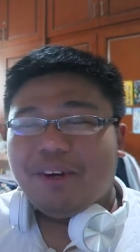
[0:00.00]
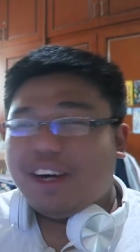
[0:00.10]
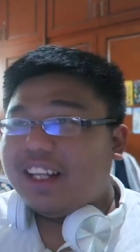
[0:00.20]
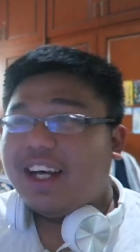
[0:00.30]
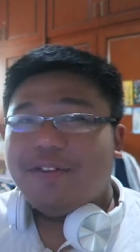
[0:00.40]
All
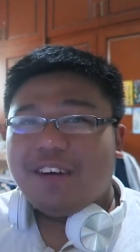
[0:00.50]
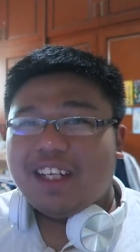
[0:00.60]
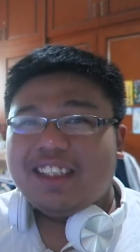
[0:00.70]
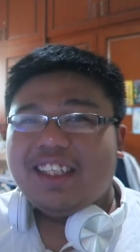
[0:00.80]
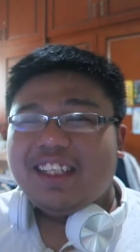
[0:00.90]
right, I,
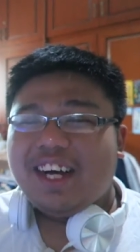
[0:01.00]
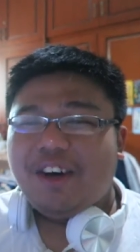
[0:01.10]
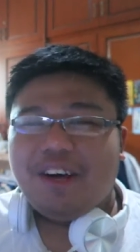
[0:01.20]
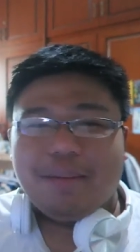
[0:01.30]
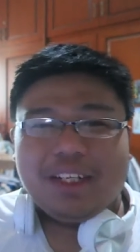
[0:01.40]
I see it
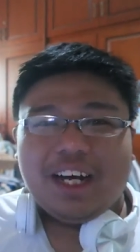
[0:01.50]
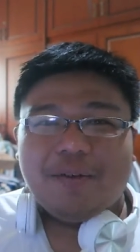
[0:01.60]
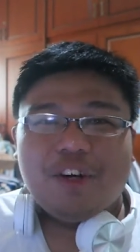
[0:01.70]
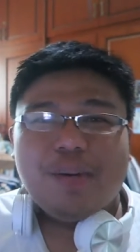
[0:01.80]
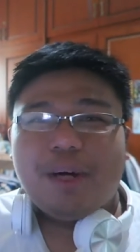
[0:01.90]
now. I mean, I've
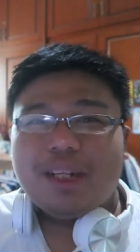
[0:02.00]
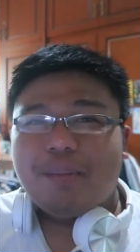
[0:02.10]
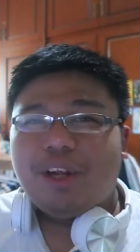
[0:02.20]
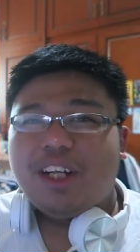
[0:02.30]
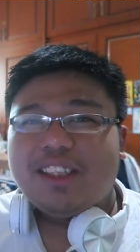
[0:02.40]
heard about the
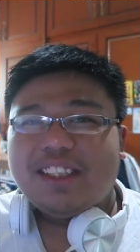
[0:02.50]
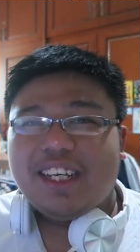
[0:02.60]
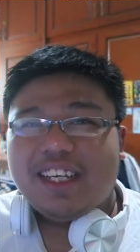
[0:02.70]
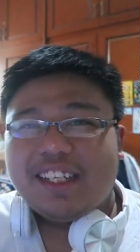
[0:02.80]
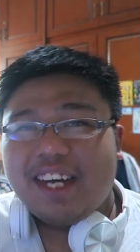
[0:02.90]
plot
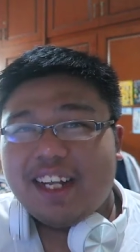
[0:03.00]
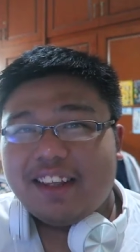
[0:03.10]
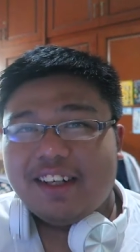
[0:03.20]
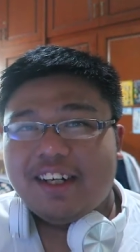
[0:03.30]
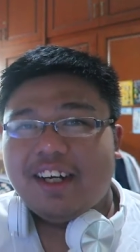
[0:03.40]
saying
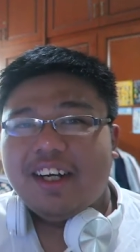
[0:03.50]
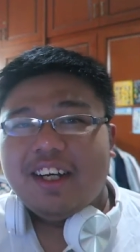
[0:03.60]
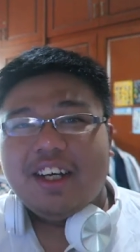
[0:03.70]
that, uh,